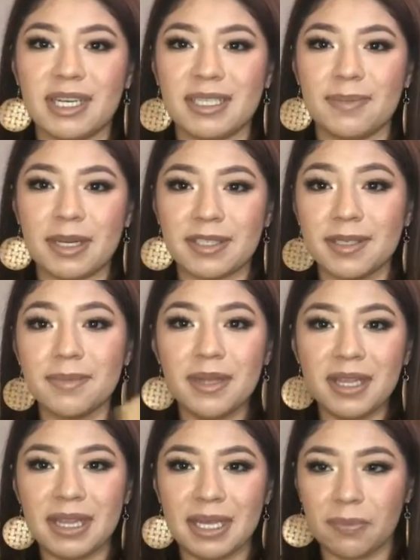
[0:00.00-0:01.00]
about some
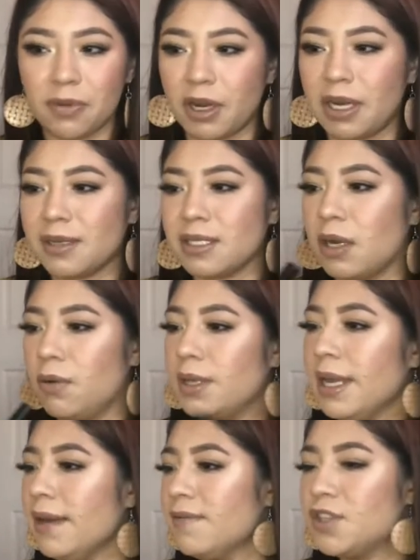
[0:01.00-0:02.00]
lip products. I only
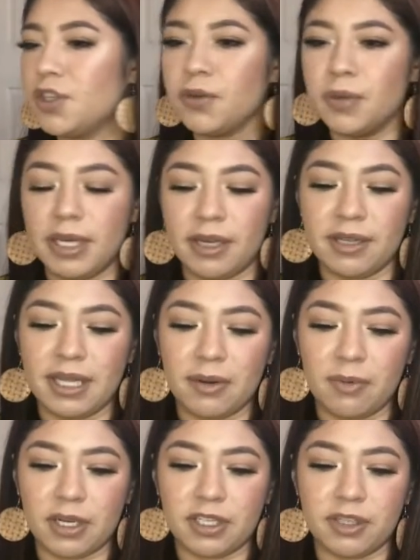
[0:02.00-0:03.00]
have two here that I
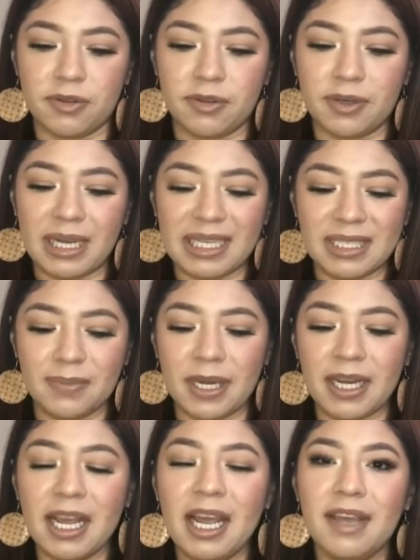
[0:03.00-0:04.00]
want to share with you guys, but
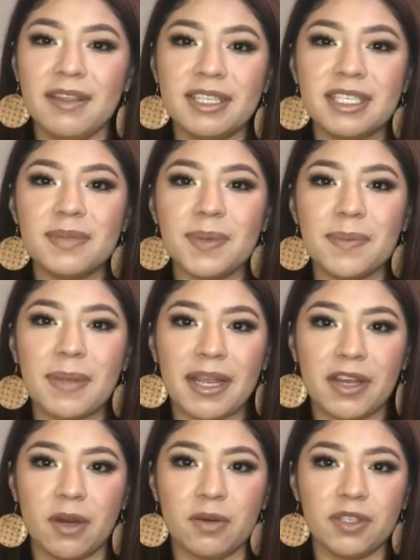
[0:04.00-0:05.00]
this has been my
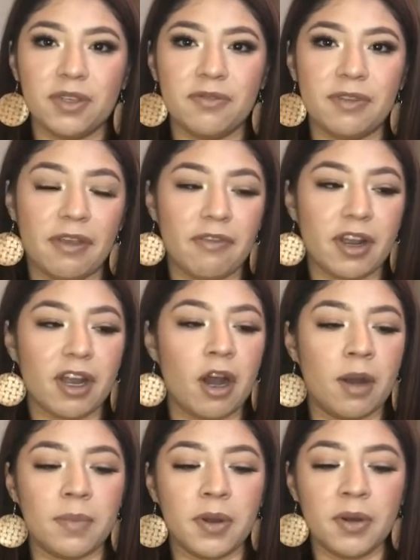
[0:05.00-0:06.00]
go-to favorite
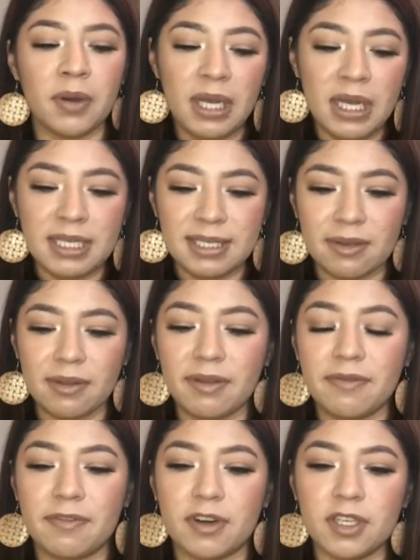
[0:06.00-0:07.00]
combo. So the
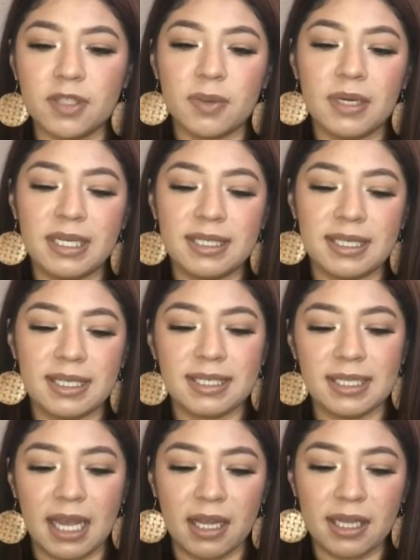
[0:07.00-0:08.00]
first one is this
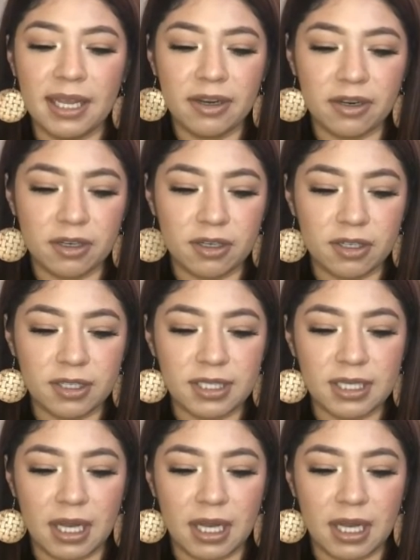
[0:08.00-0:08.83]
LA Girls